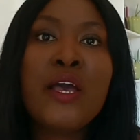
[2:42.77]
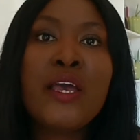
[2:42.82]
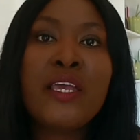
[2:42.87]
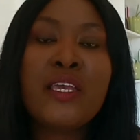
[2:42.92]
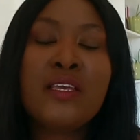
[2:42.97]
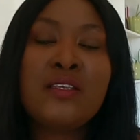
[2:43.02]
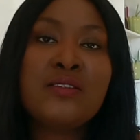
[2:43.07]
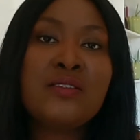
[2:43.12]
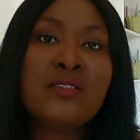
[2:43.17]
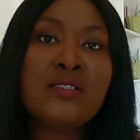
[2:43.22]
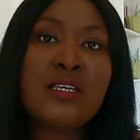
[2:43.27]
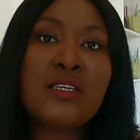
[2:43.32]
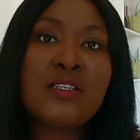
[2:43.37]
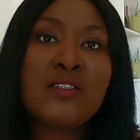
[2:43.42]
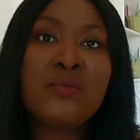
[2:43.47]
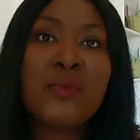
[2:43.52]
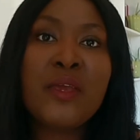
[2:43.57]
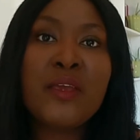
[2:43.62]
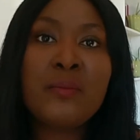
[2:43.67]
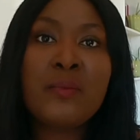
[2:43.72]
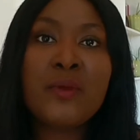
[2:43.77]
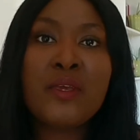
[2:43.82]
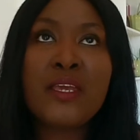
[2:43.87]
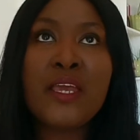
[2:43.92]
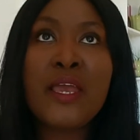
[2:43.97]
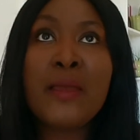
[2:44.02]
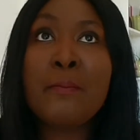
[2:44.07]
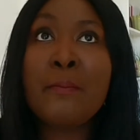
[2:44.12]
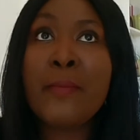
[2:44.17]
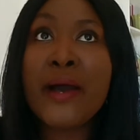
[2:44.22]
is
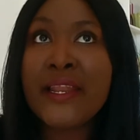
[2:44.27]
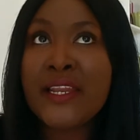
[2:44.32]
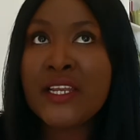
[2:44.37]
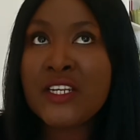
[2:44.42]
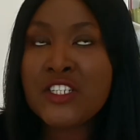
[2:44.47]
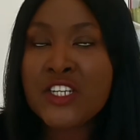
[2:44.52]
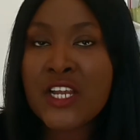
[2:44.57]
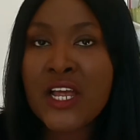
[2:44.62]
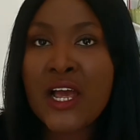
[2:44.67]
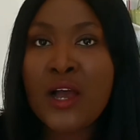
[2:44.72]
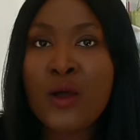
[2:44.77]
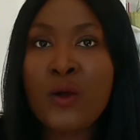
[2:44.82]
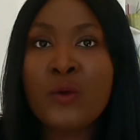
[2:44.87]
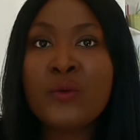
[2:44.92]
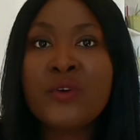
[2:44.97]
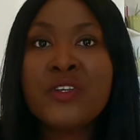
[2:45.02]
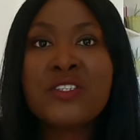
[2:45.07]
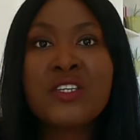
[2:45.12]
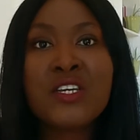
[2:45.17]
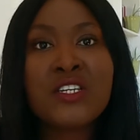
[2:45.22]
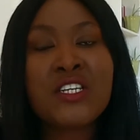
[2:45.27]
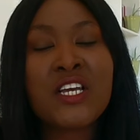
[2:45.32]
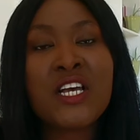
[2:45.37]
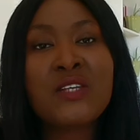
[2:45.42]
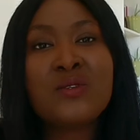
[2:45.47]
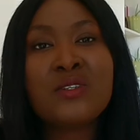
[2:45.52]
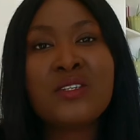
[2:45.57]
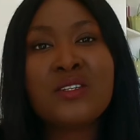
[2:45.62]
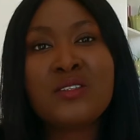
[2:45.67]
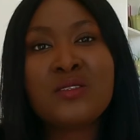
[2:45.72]
maybe a manager or researchers
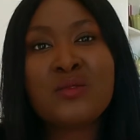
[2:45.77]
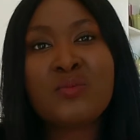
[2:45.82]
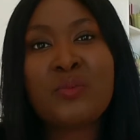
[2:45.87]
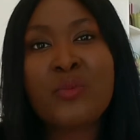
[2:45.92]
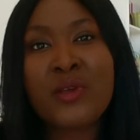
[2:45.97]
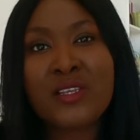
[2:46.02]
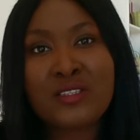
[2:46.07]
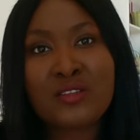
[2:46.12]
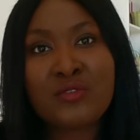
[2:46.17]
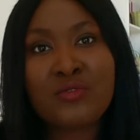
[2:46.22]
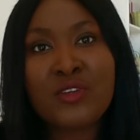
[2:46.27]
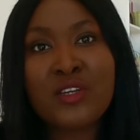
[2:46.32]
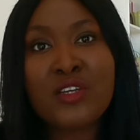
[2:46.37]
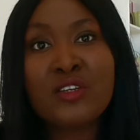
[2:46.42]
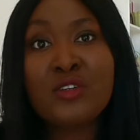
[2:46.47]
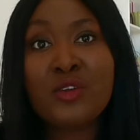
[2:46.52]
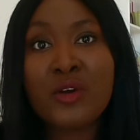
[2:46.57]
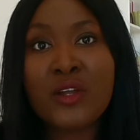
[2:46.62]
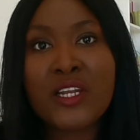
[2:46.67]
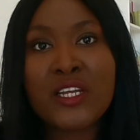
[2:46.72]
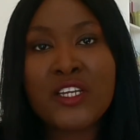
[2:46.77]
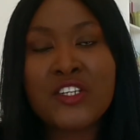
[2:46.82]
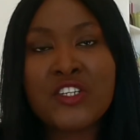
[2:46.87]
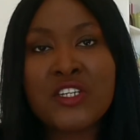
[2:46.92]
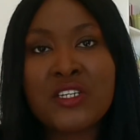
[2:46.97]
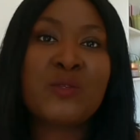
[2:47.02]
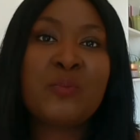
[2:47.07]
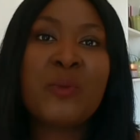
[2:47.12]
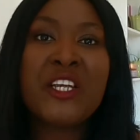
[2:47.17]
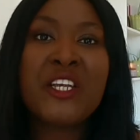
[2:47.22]
with a specific knowledge
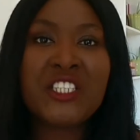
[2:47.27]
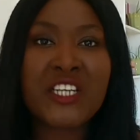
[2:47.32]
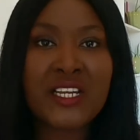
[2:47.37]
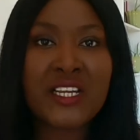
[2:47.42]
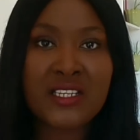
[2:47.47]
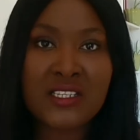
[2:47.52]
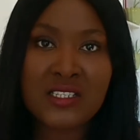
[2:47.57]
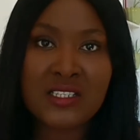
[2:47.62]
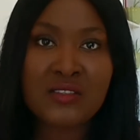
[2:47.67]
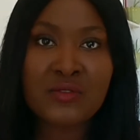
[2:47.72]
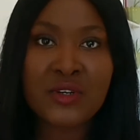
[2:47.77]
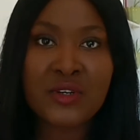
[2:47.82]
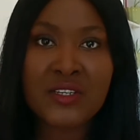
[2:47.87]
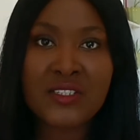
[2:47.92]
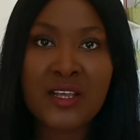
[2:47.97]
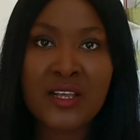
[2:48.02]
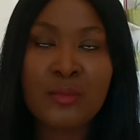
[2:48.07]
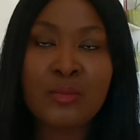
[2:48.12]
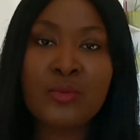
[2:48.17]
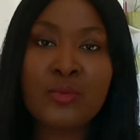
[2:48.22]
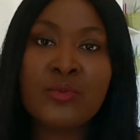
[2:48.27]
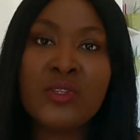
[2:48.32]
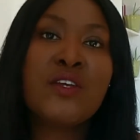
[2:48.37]
or specialist, for example.